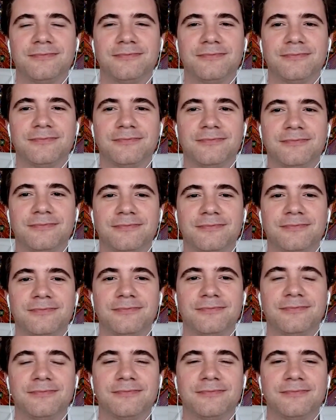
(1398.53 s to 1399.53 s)

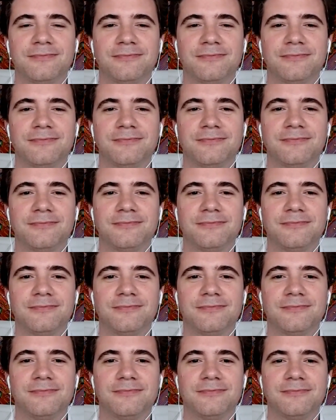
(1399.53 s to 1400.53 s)

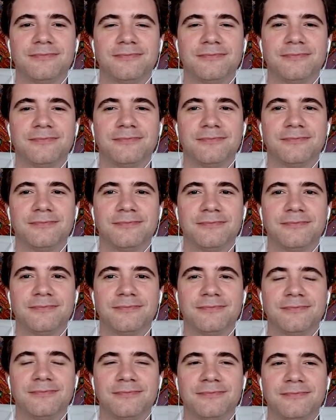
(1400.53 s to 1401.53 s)

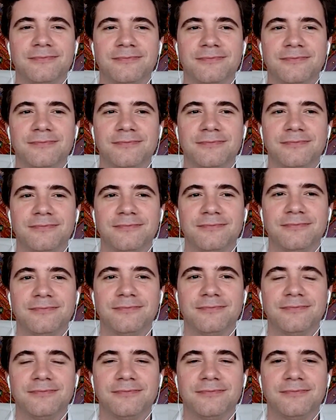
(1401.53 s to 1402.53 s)

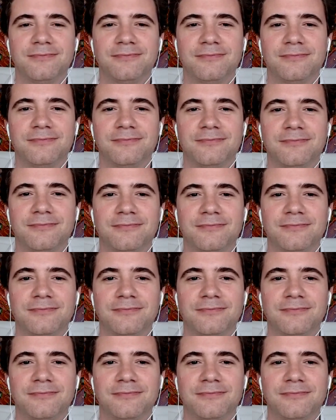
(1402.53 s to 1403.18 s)
[no speech]